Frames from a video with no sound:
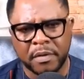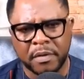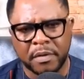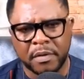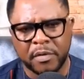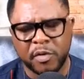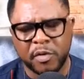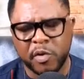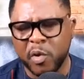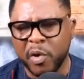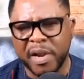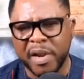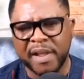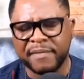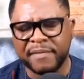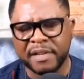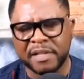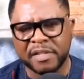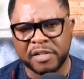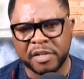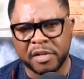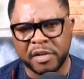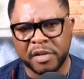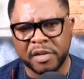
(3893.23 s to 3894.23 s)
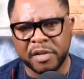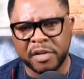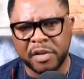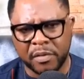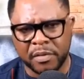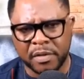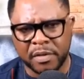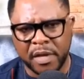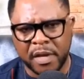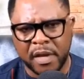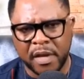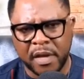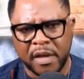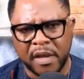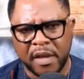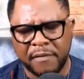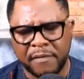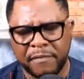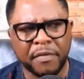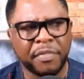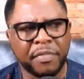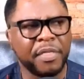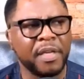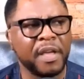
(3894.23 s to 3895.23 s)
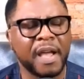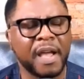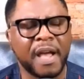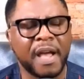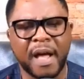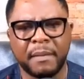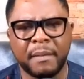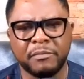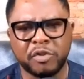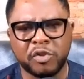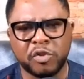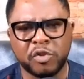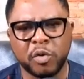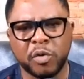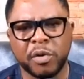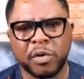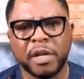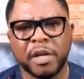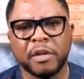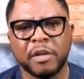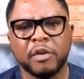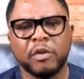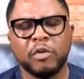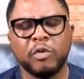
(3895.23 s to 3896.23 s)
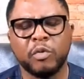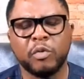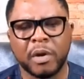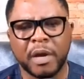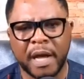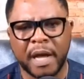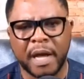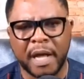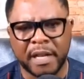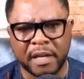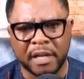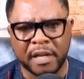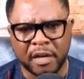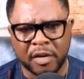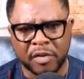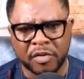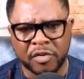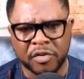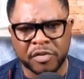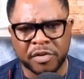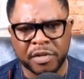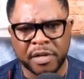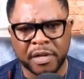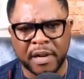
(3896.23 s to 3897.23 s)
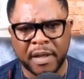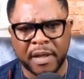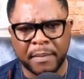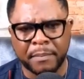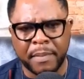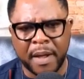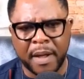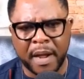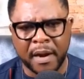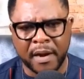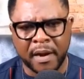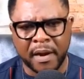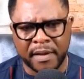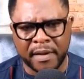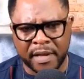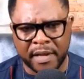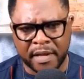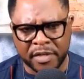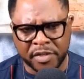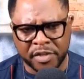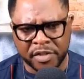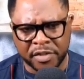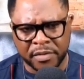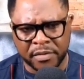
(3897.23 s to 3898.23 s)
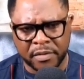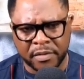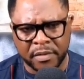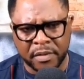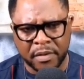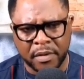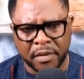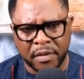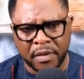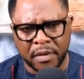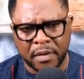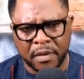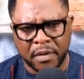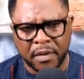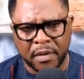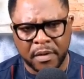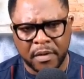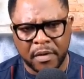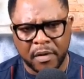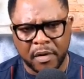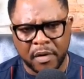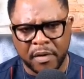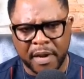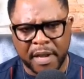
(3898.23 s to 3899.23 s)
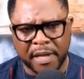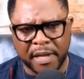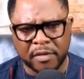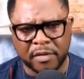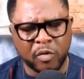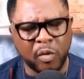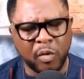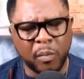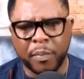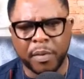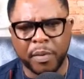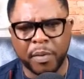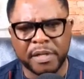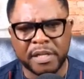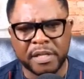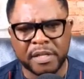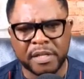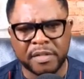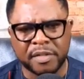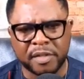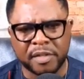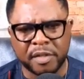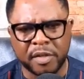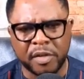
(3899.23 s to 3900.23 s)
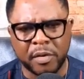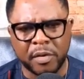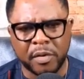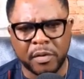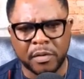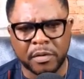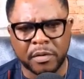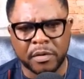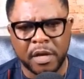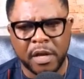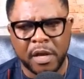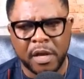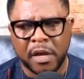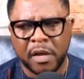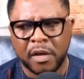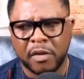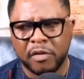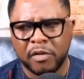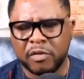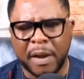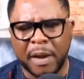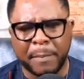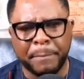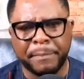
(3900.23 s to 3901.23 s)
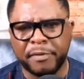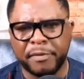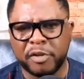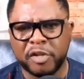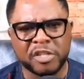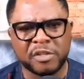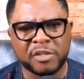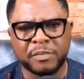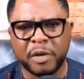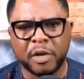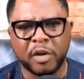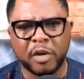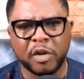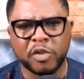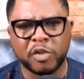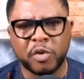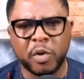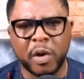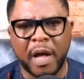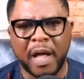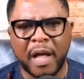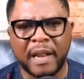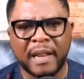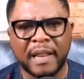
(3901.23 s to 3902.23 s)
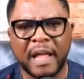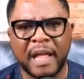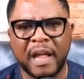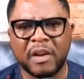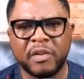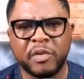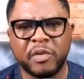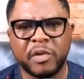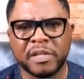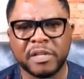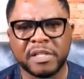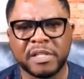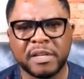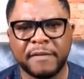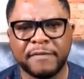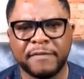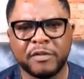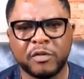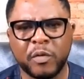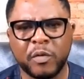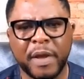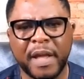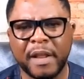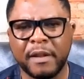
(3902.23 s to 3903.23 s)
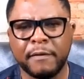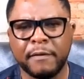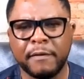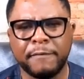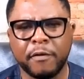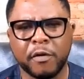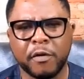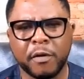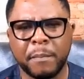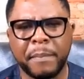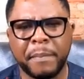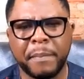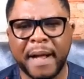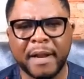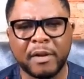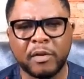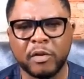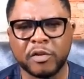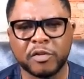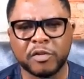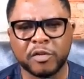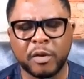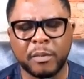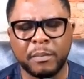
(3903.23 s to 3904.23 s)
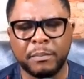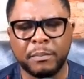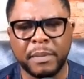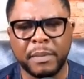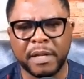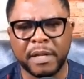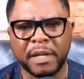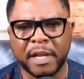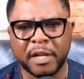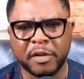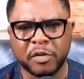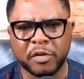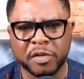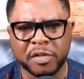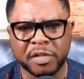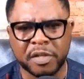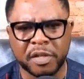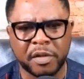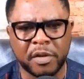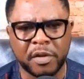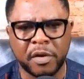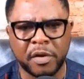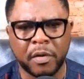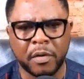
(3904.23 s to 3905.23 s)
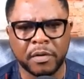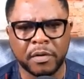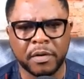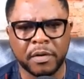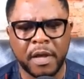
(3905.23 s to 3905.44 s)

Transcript: You are never secure. If you think I'm joking, look at a country like Bangladesh. All right? Nobody is secure. Just because you align yourself to any foreign power does not mean that you're secure.